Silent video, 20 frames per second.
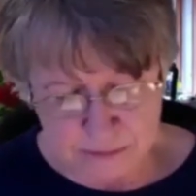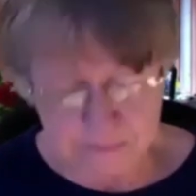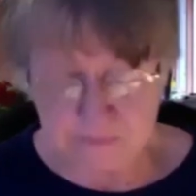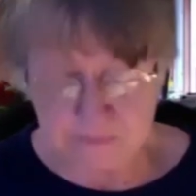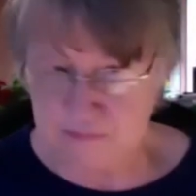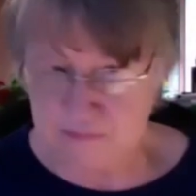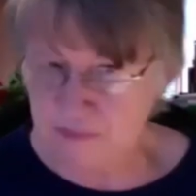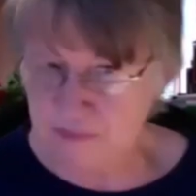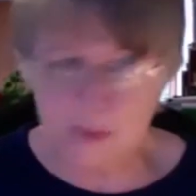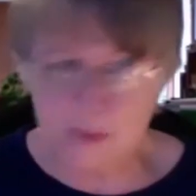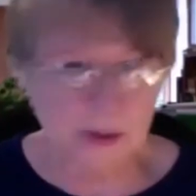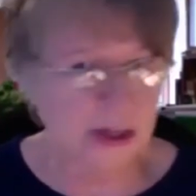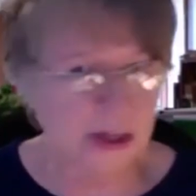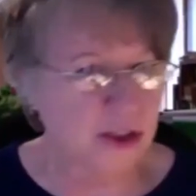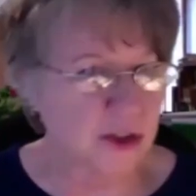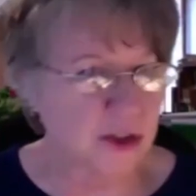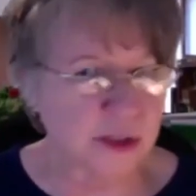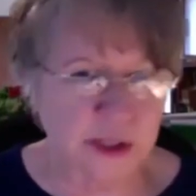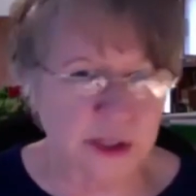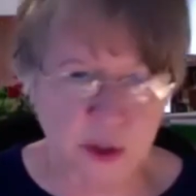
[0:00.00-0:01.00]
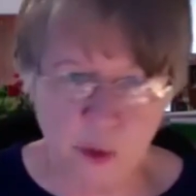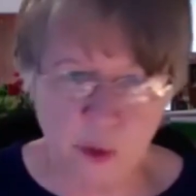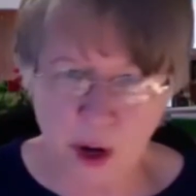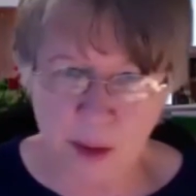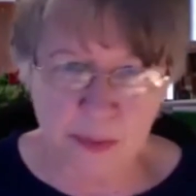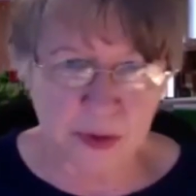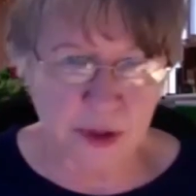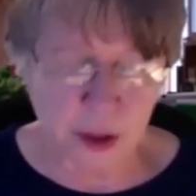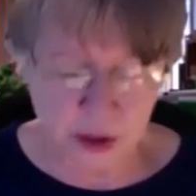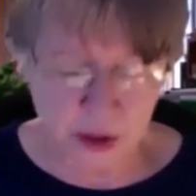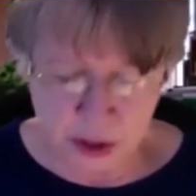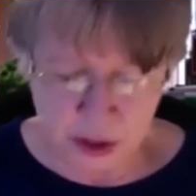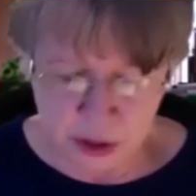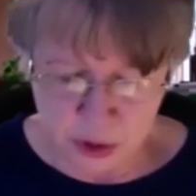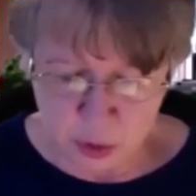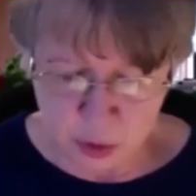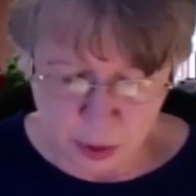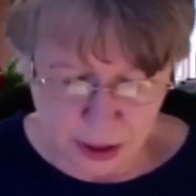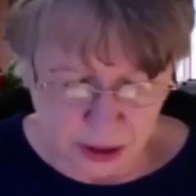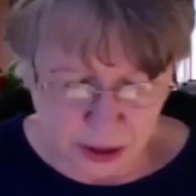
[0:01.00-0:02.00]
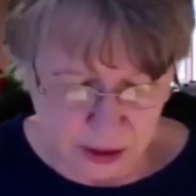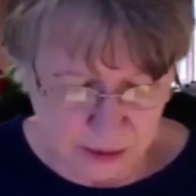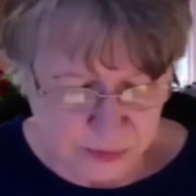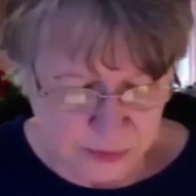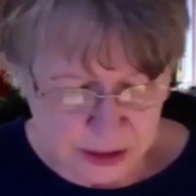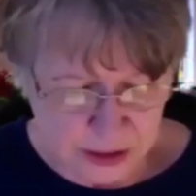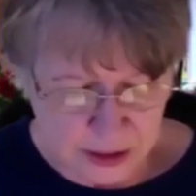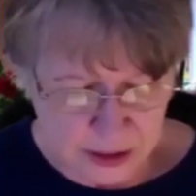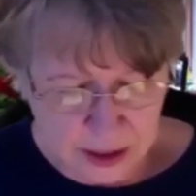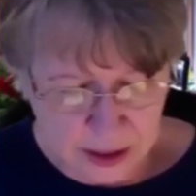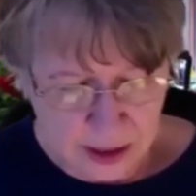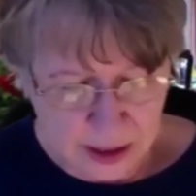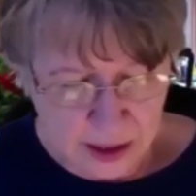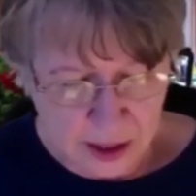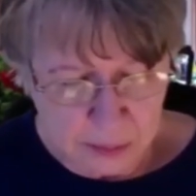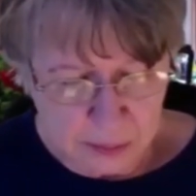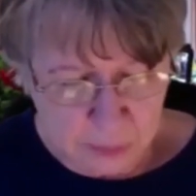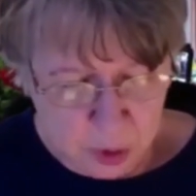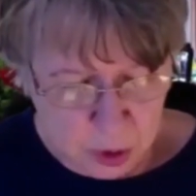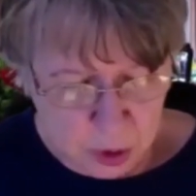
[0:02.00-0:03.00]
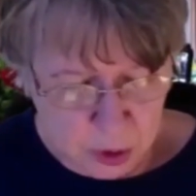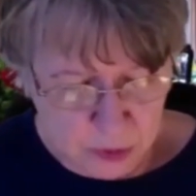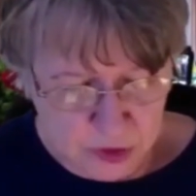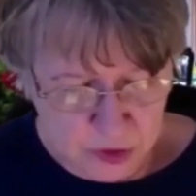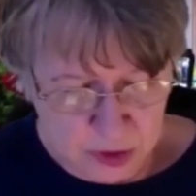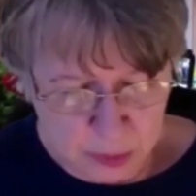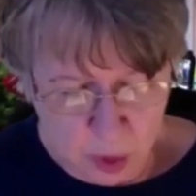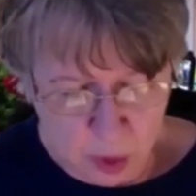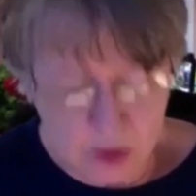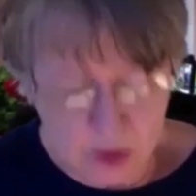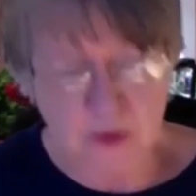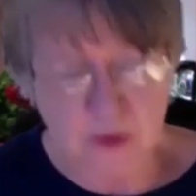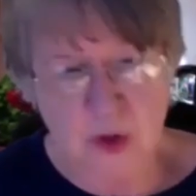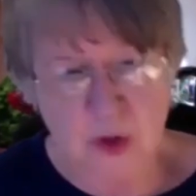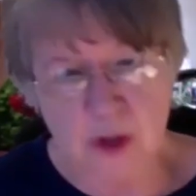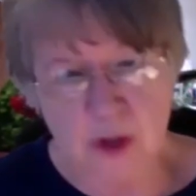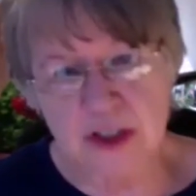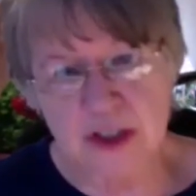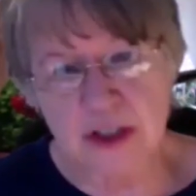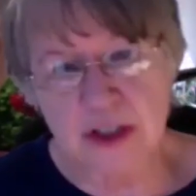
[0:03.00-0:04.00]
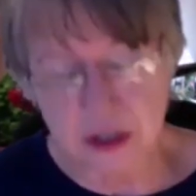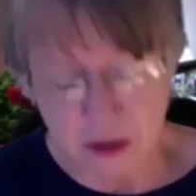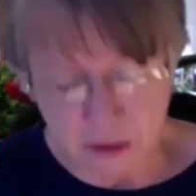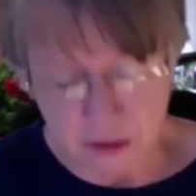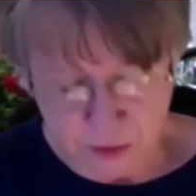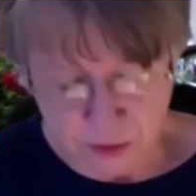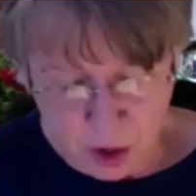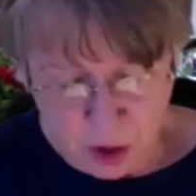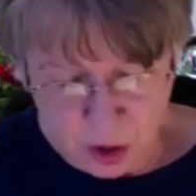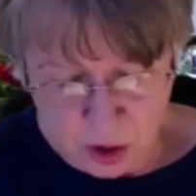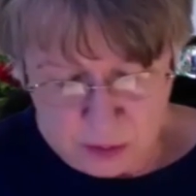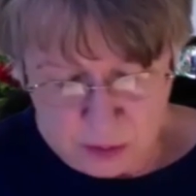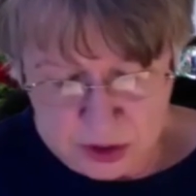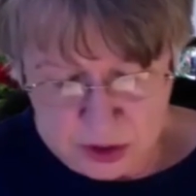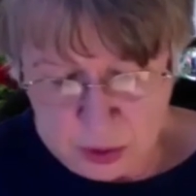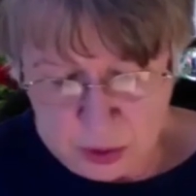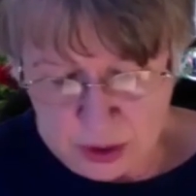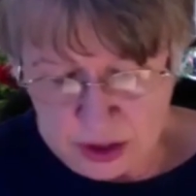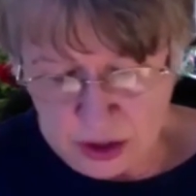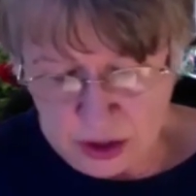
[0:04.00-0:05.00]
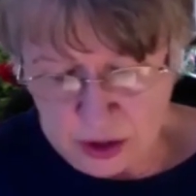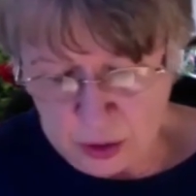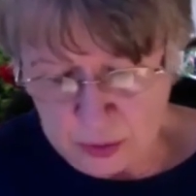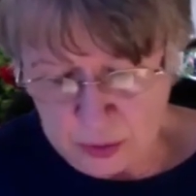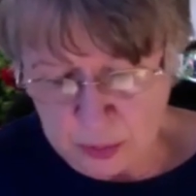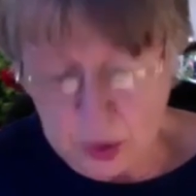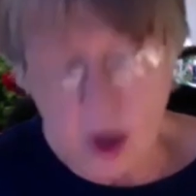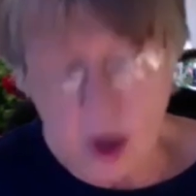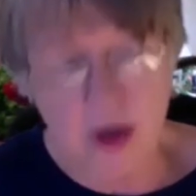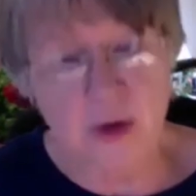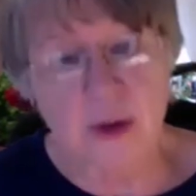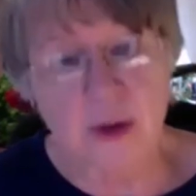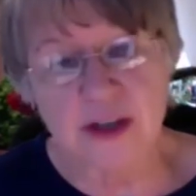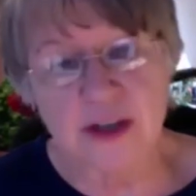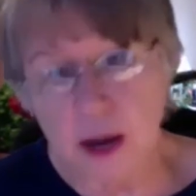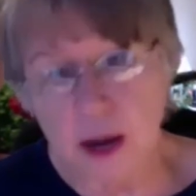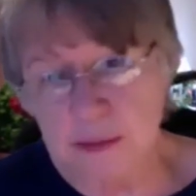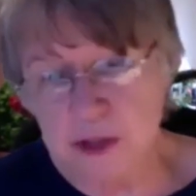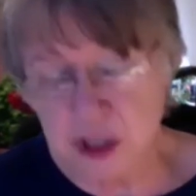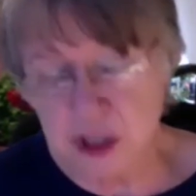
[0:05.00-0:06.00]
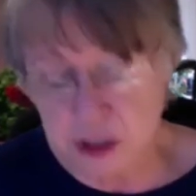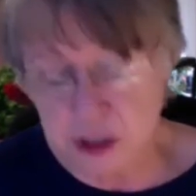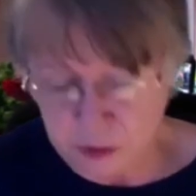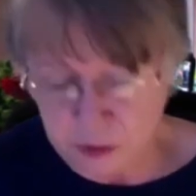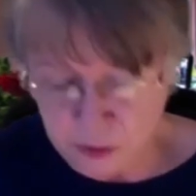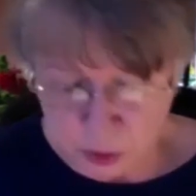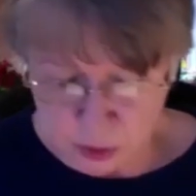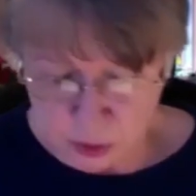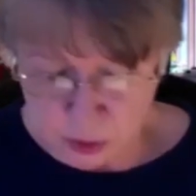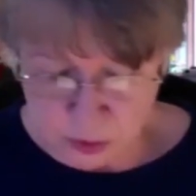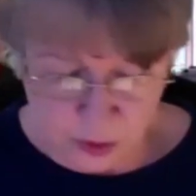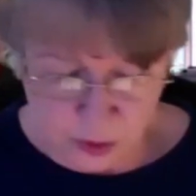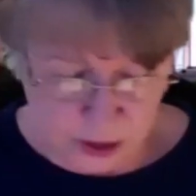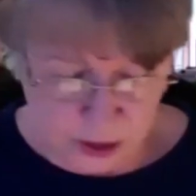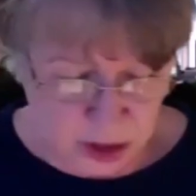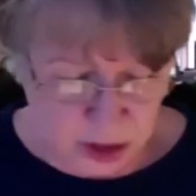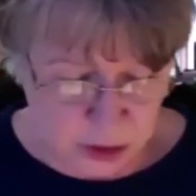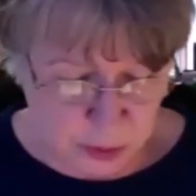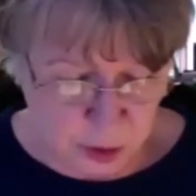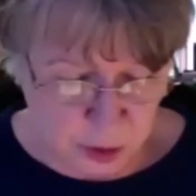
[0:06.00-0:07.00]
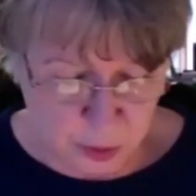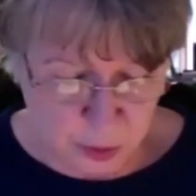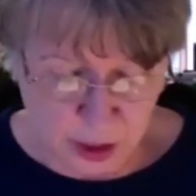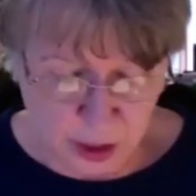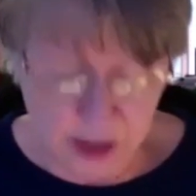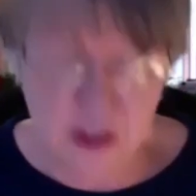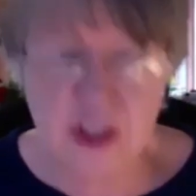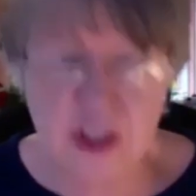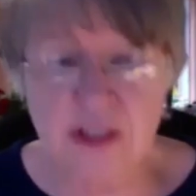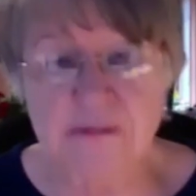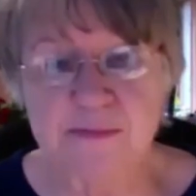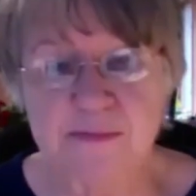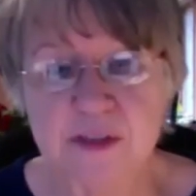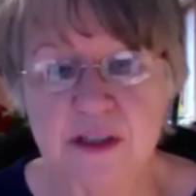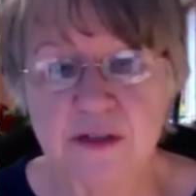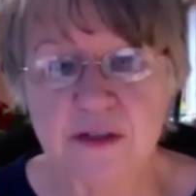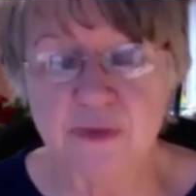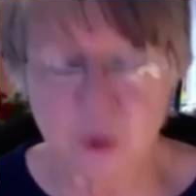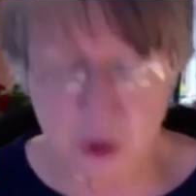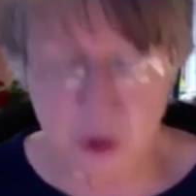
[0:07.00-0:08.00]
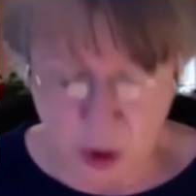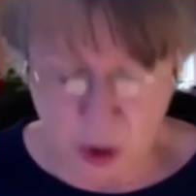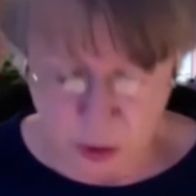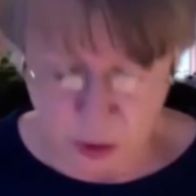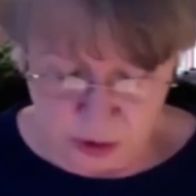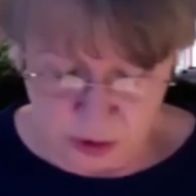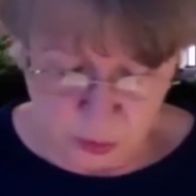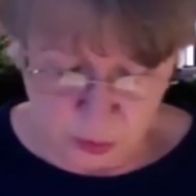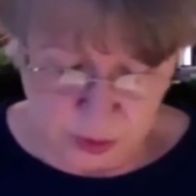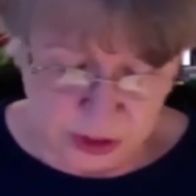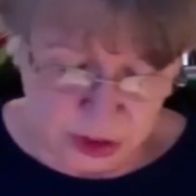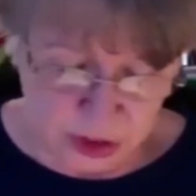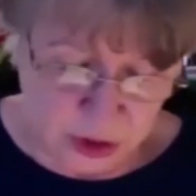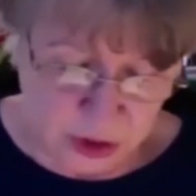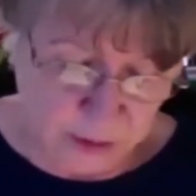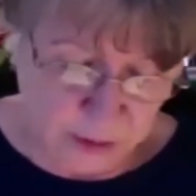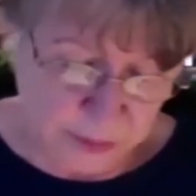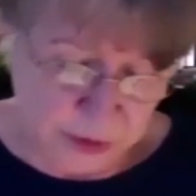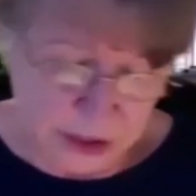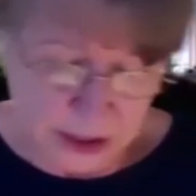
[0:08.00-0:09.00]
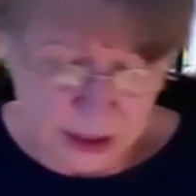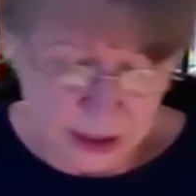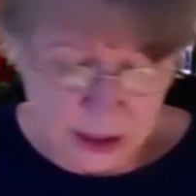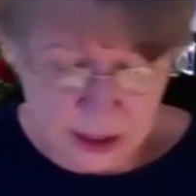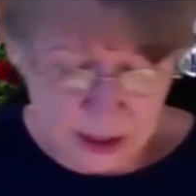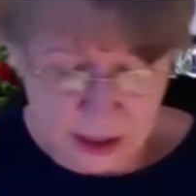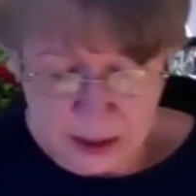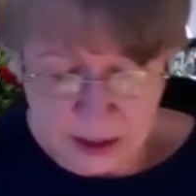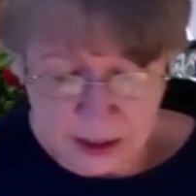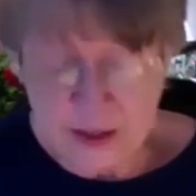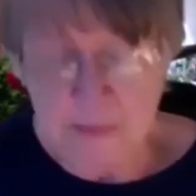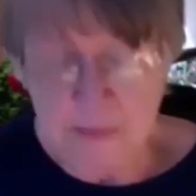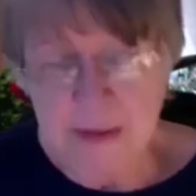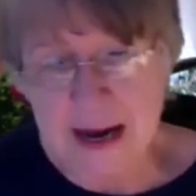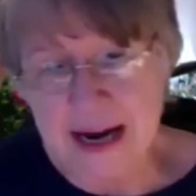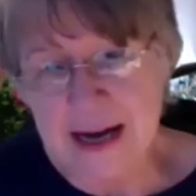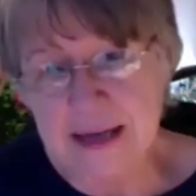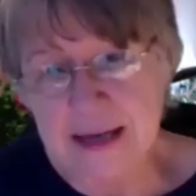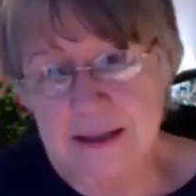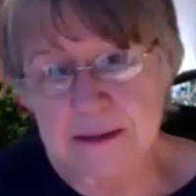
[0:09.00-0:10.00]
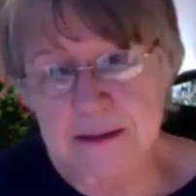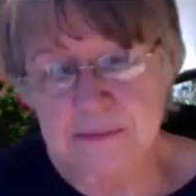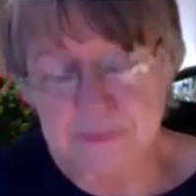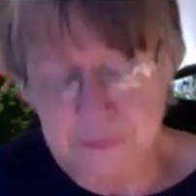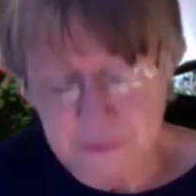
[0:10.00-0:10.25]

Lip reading: specialty crop production as well. A move to more diversity on farms could include broader adoption of fruit and vegetable production for local and regional demand.